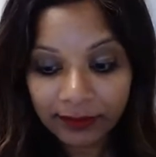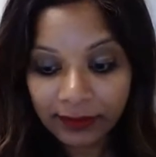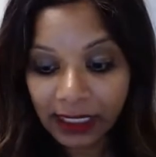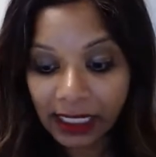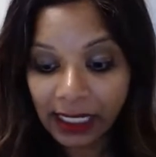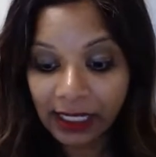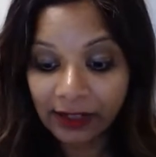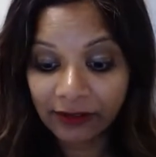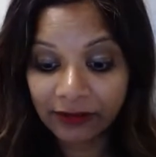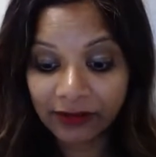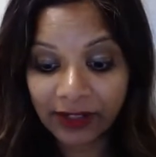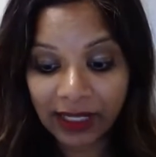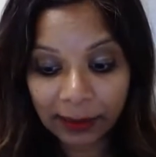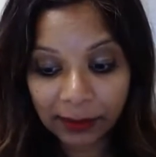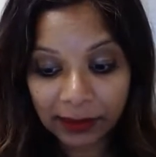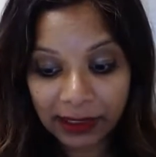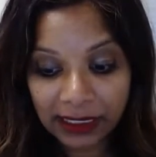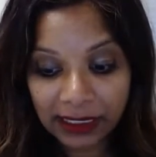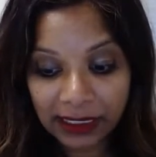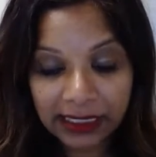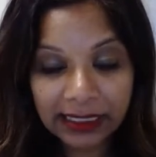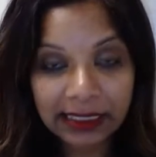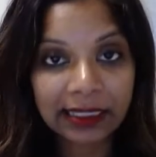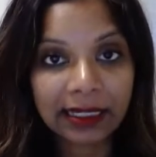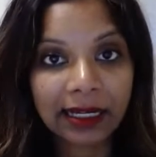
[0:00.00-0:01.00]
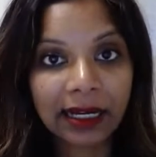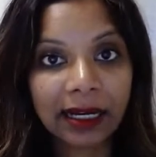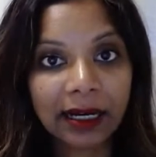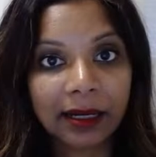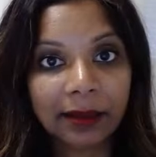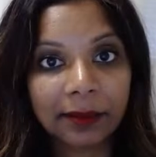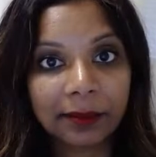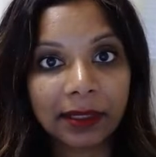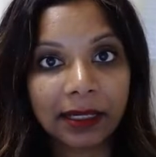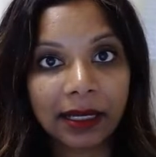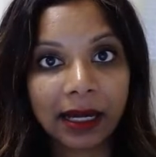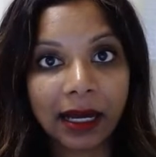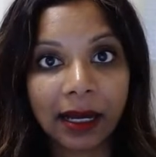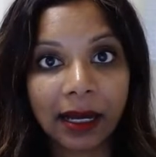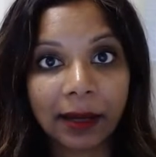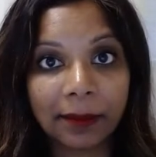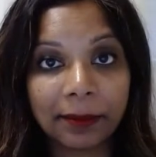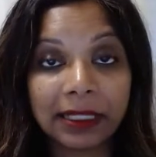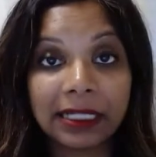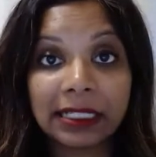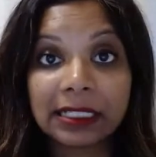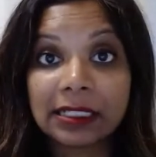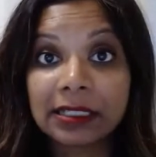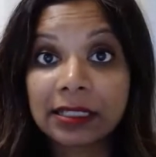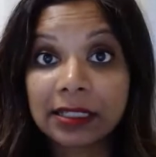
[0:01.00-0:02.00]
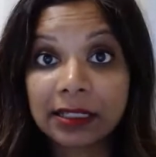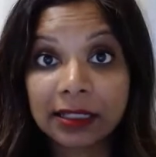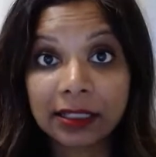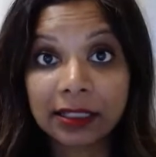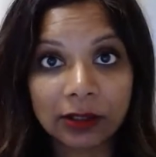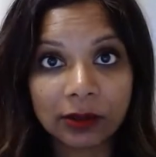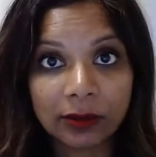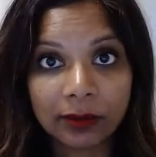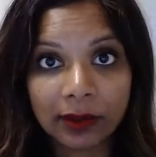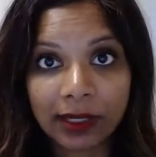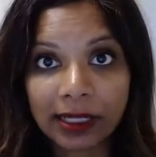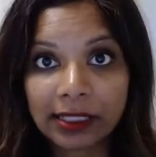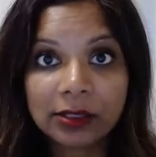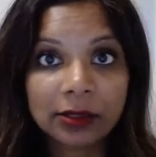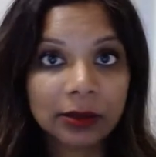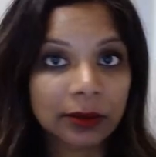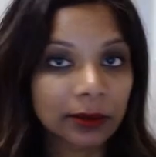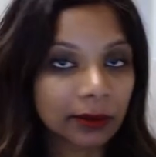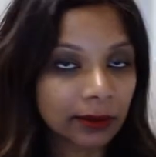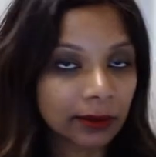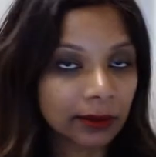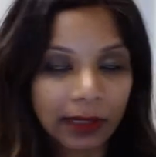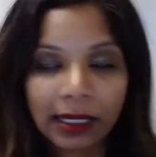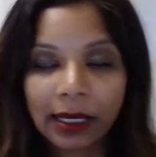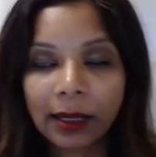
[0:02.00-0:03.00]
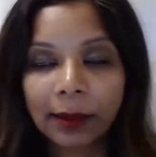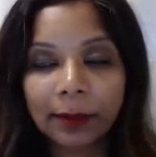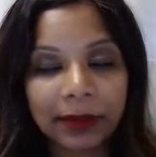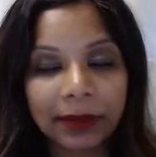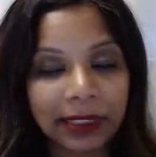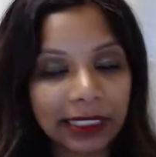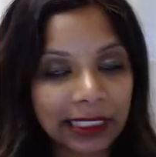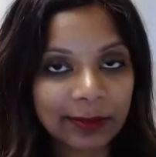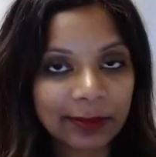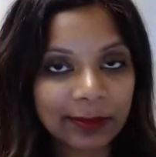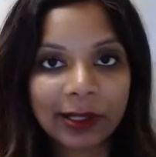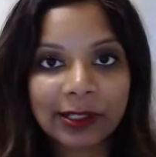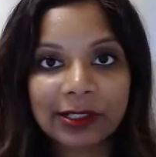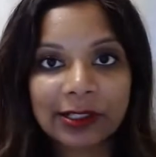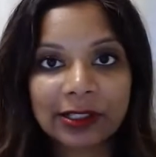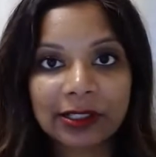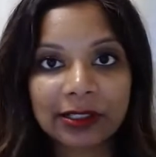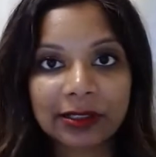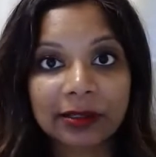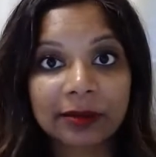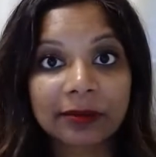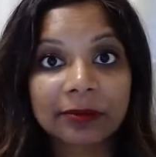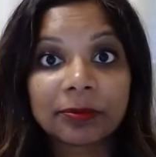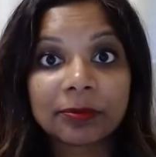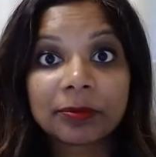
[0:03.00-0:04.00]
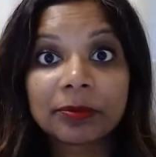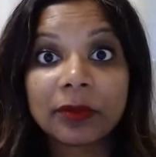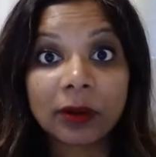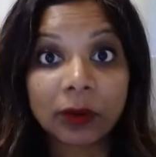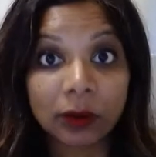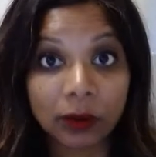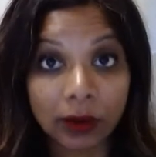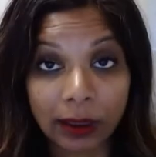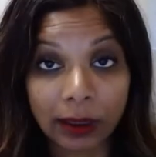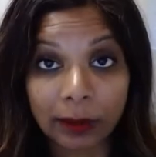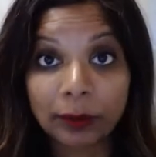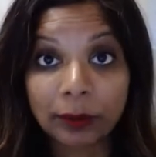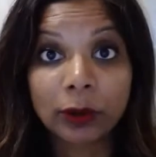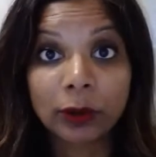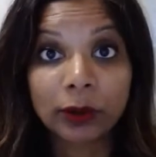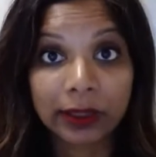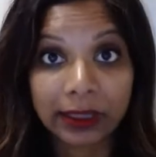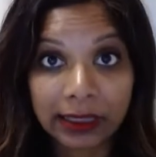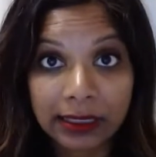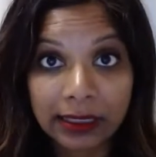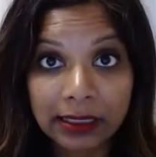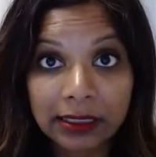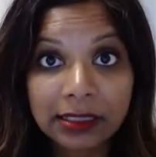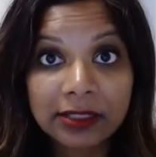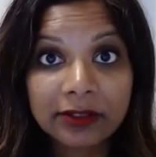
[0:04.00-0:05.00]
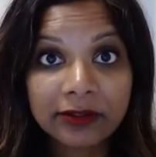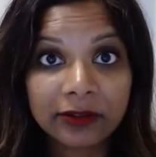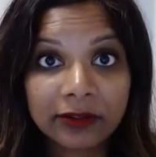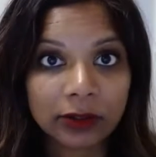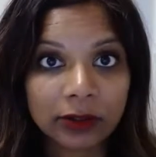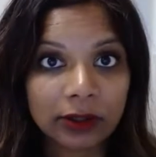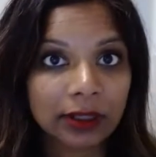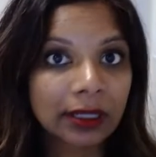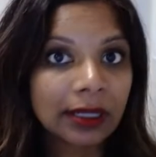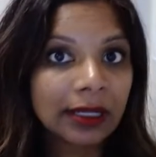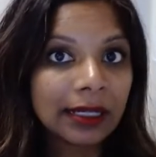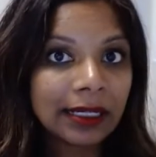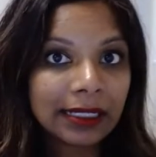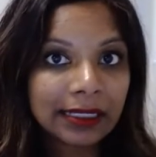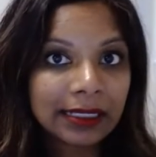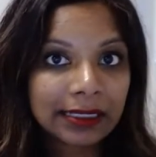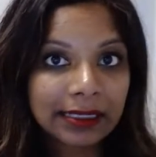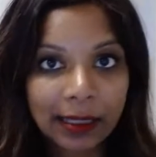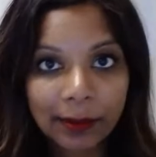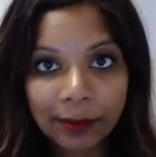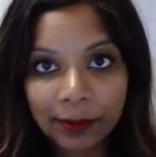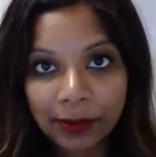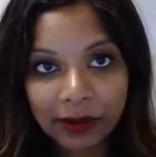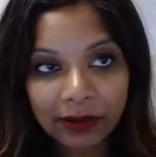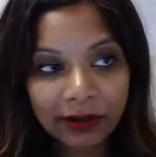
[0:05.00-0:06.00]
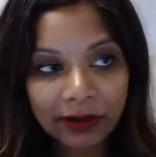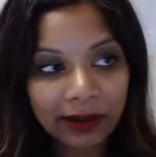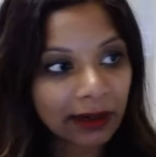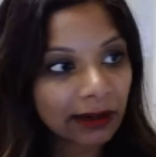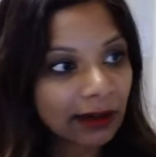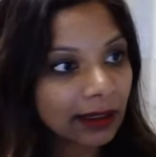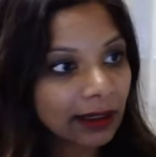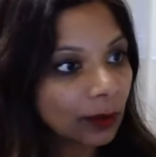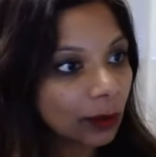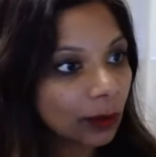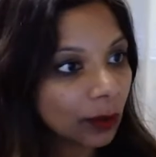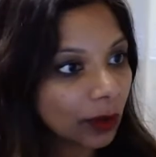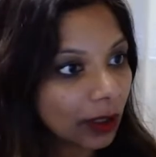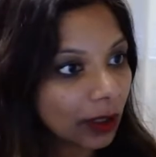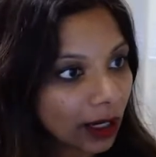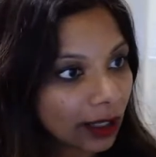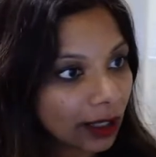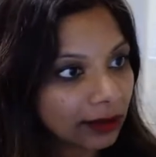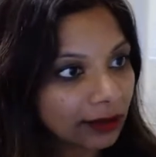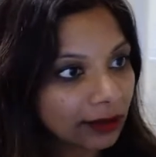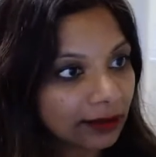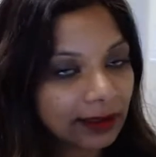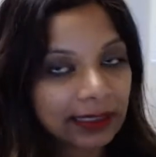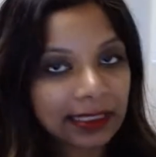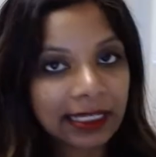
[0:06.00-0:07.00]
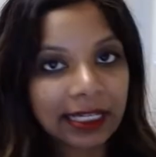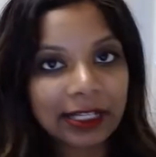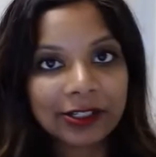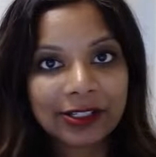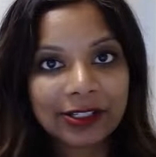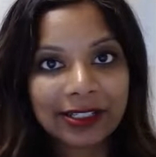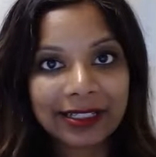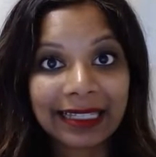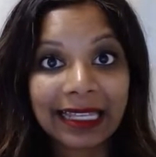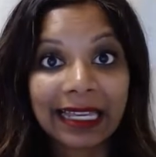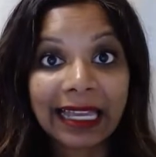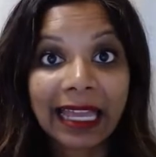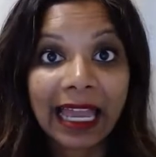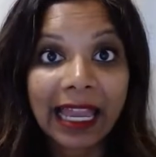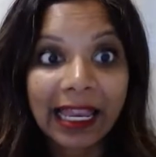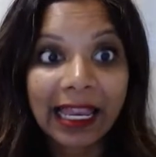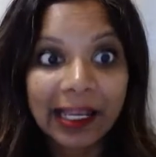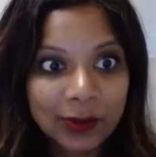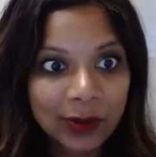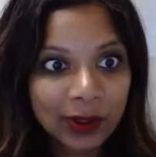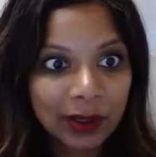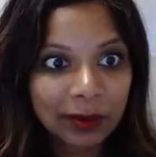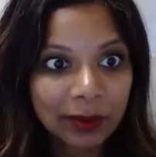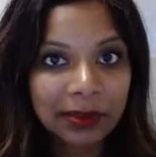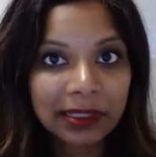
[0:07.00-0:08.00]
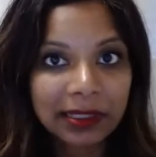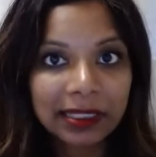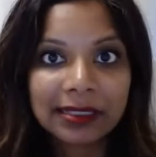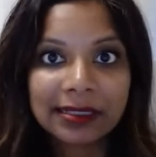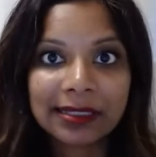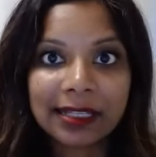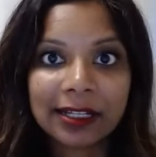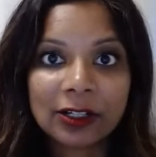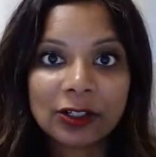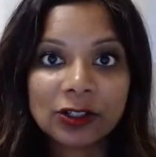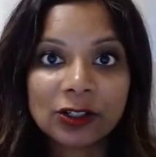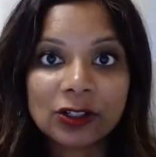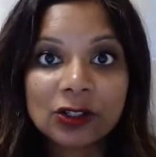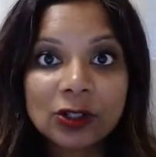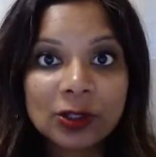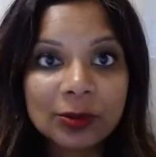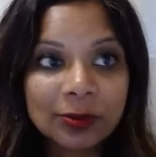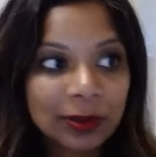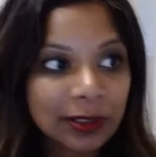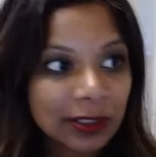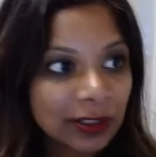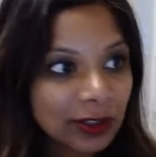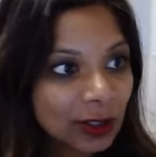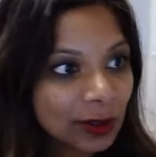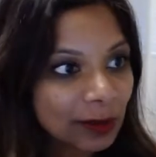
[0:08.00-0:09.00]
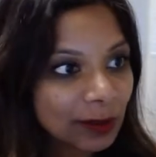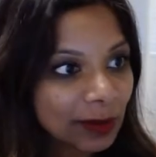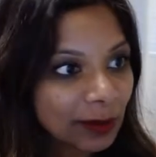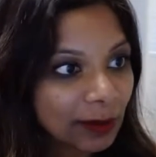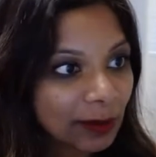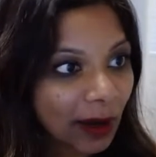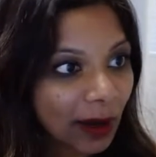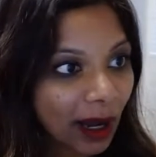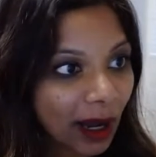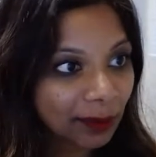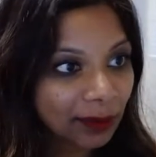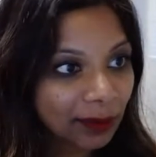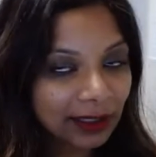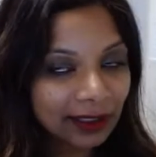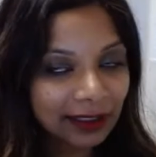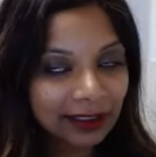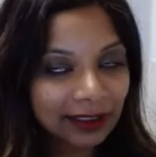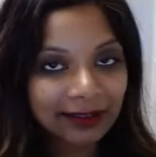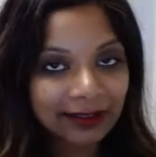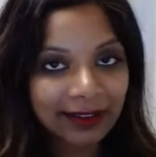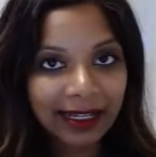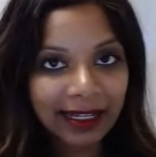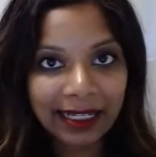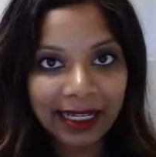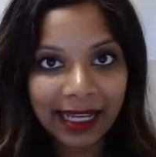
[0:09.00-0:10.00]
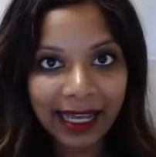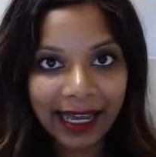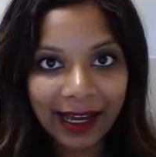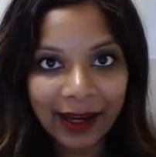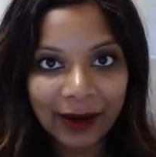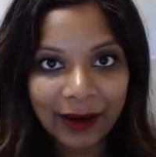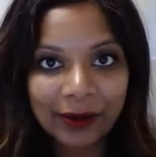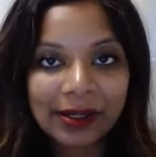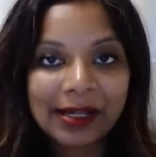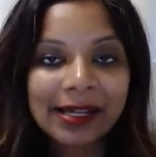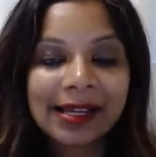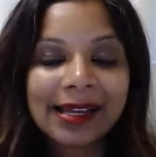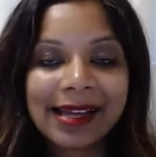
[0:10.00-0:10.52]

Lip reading: and families to come into the U.S. So companies sponsor employees for temporary work authorization like H-1Bs that are super, super popular right now.